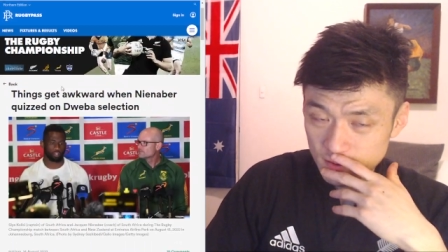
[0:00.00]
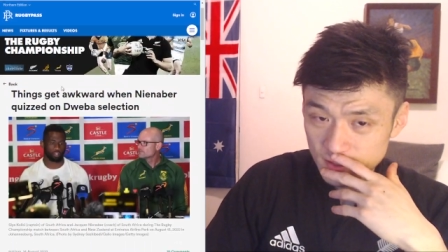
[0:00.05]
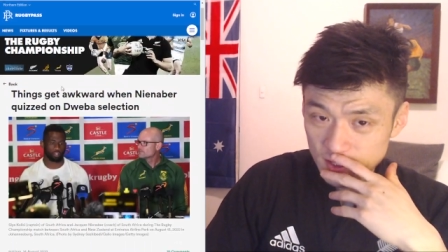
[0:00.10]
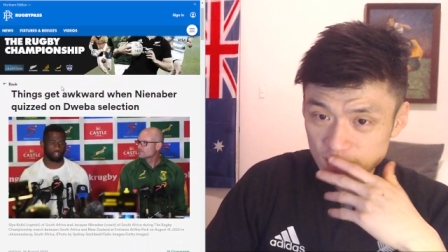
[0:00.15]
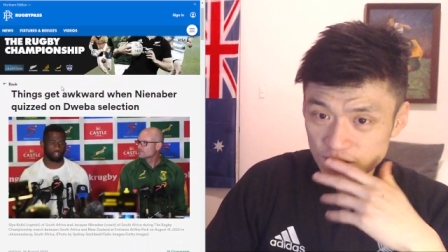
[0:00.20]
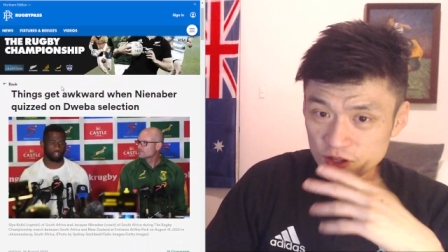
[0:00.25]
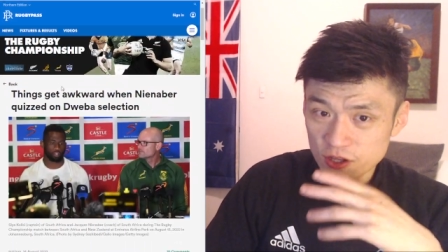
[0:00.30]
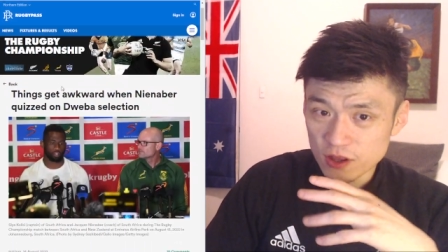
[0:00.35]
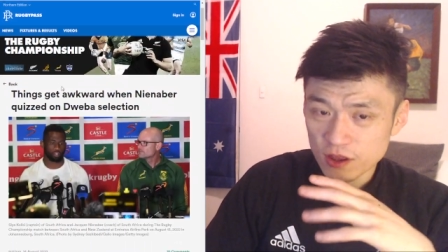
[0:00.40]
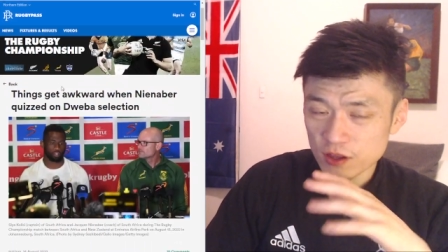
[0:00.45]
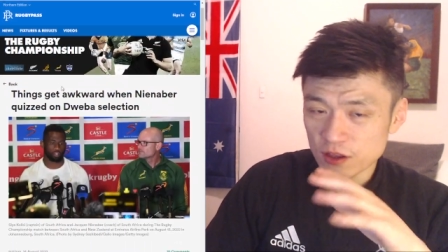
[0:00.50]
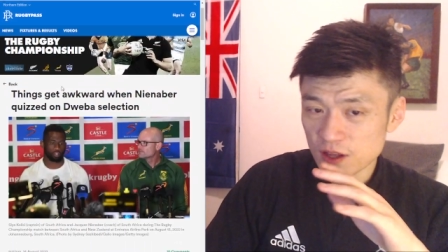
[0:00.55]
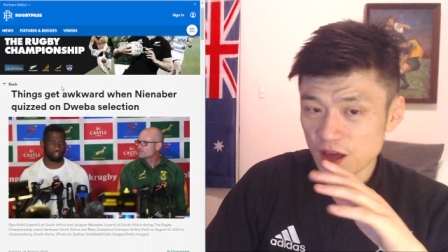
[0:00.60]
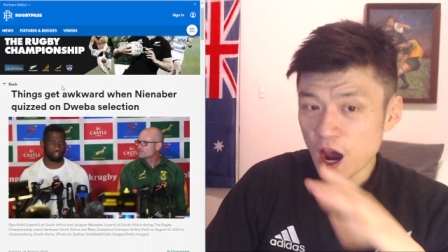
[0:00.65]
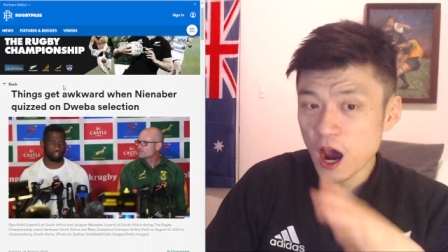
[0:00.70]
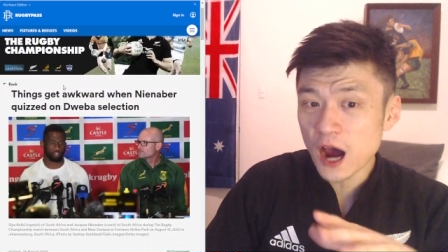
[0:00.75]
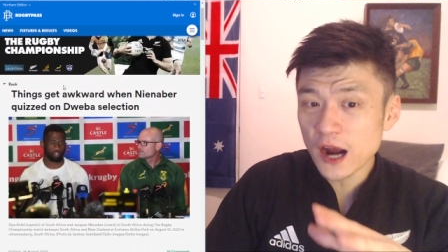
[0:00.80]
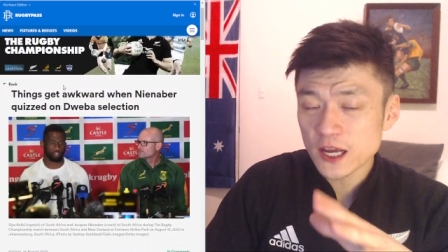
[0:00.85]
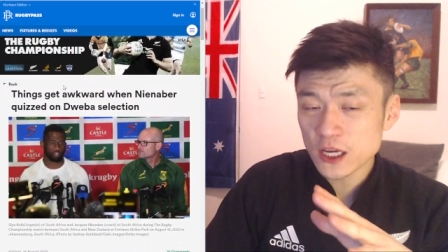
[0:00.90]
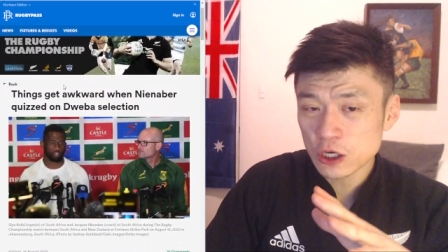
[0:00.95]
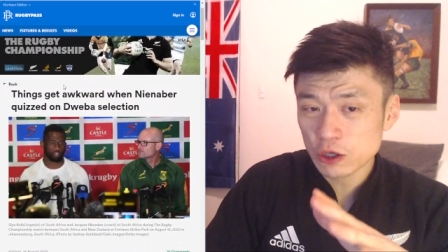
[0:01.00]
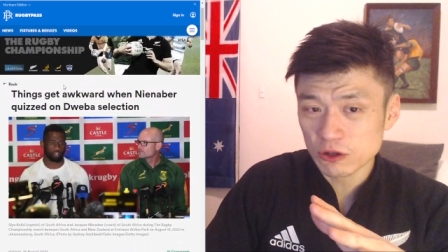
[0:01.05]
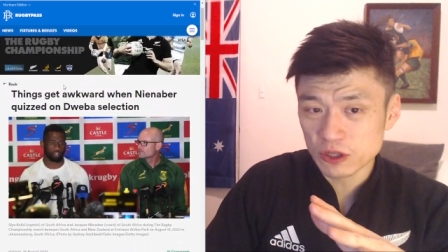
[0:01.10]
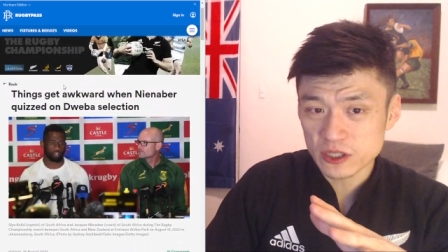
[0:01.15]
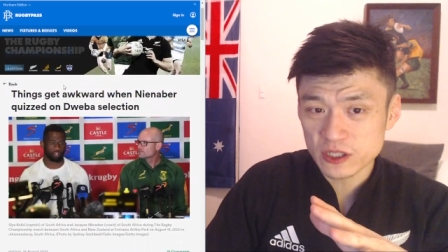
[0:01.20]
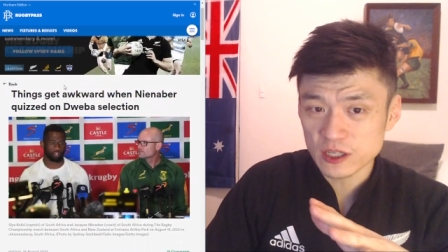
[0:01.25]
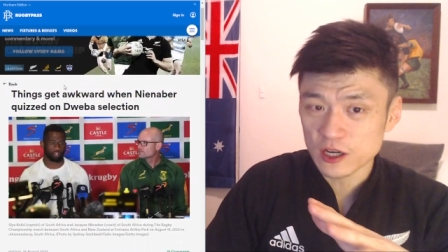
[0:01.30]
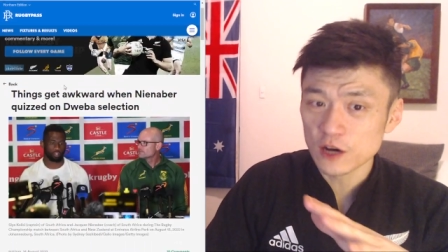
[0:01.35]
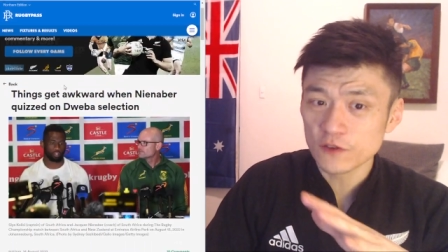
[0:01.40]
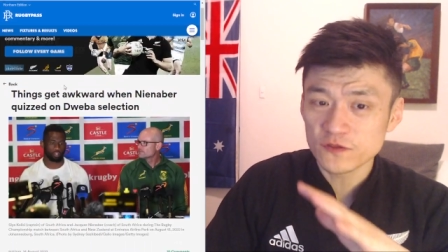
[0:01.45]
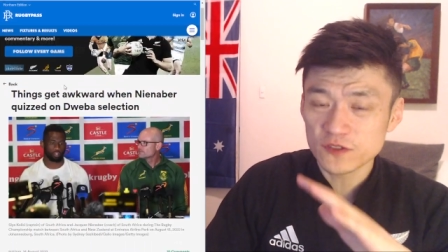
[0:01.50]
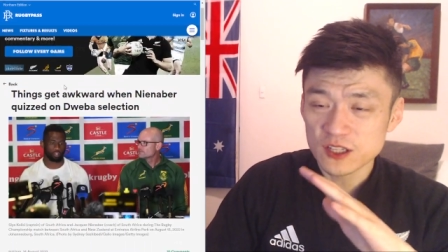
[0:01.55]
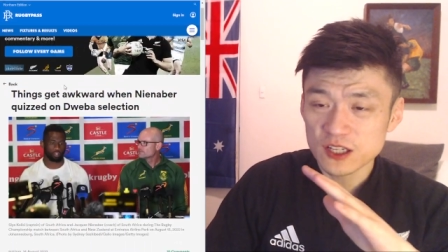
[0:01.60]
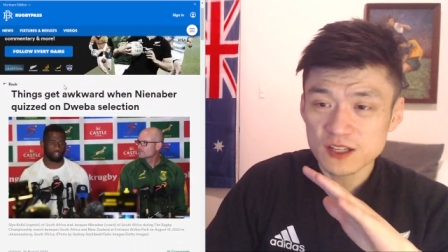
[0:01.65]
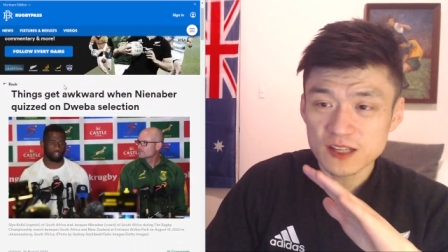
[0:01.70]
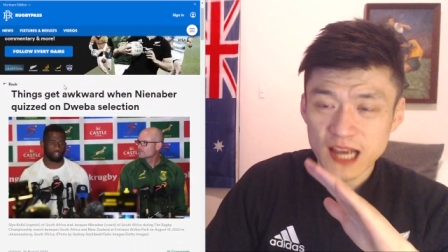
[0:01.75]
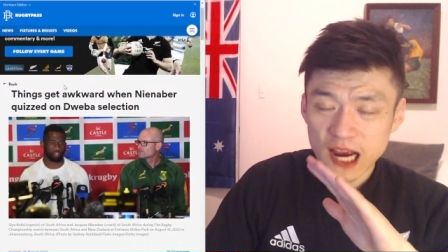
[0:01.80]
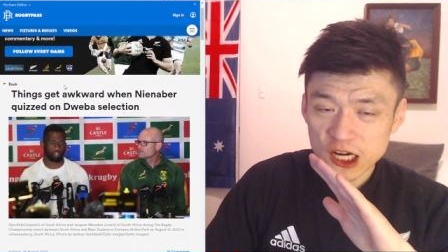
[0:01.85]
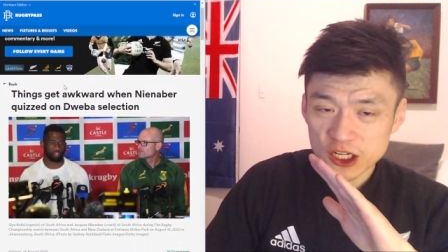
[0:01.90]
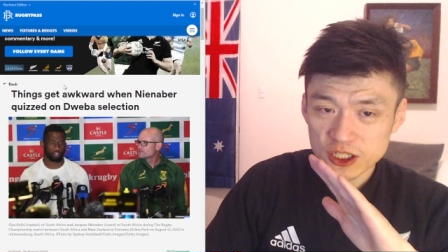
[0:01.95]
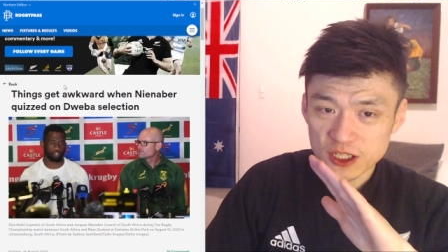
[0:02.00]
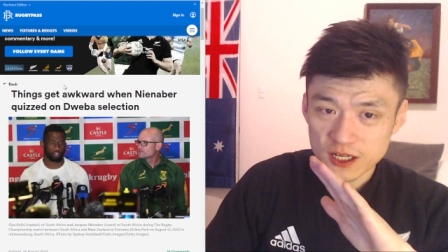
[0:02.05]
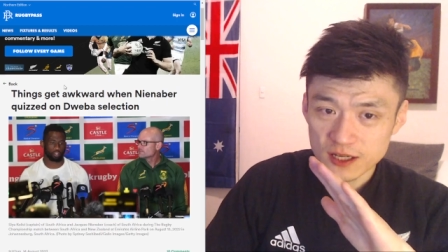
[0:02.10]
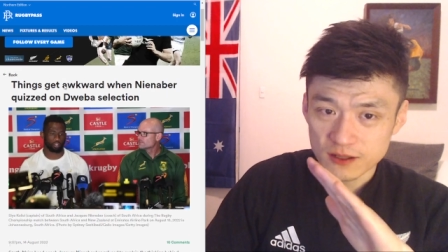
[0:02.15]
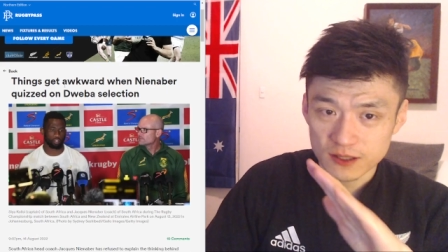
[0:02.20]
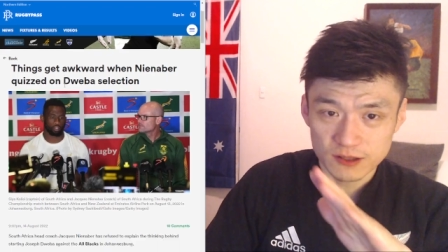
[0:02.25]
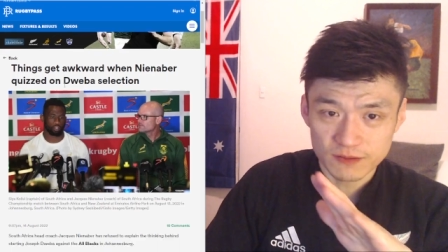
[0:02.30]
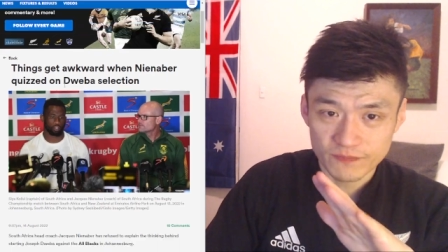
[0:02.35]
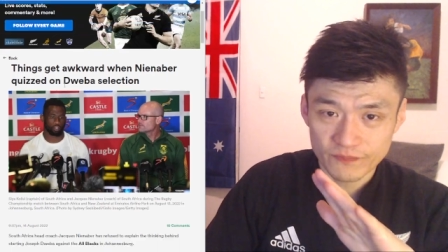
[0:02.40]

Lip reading: the article itself didn't actually